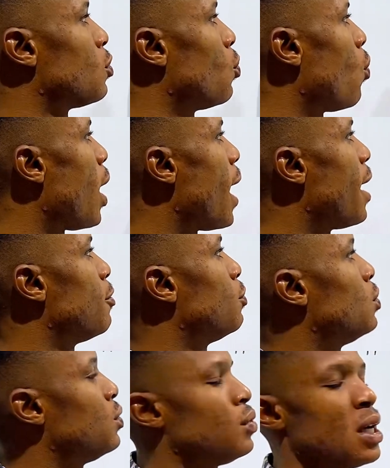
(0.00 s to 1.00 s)
y
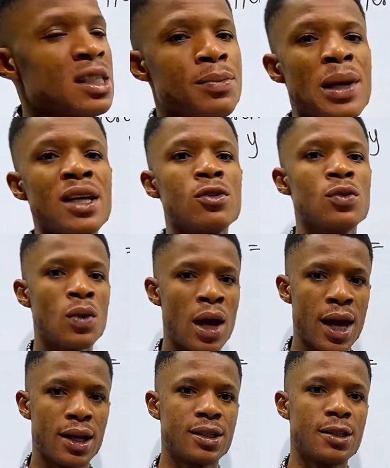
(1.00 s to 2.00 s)
with respect to
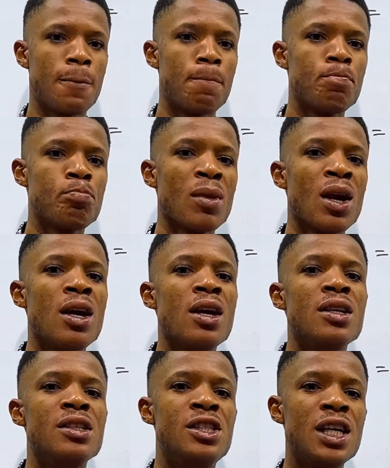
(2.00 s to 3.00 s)
x.
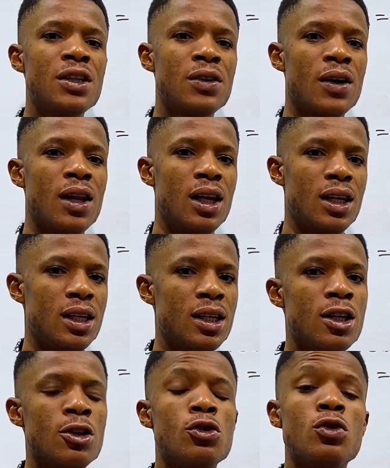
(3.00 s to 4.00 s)
Generally,
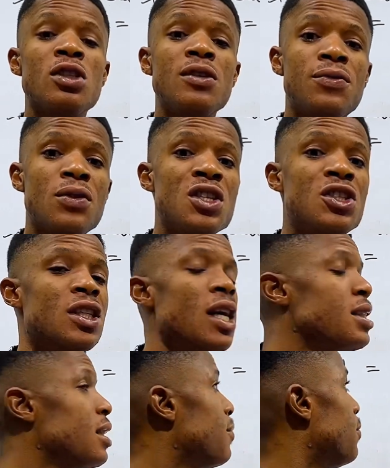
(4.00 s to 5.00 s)
to differentiate
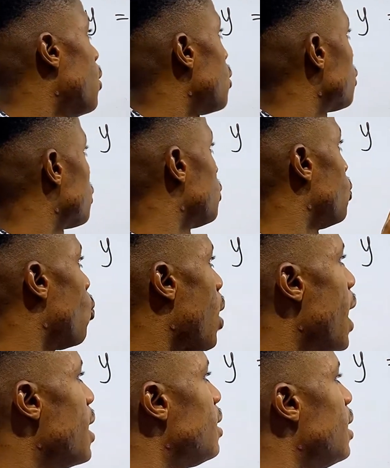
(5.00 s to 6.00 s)
a function
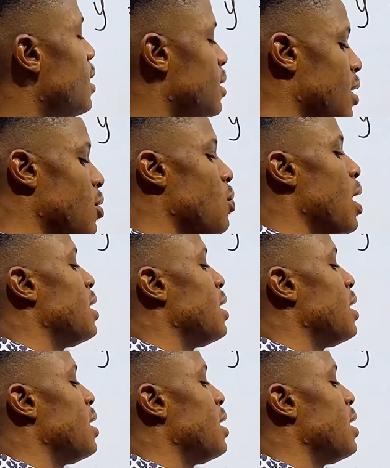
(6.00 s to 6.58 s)
y, let's say we are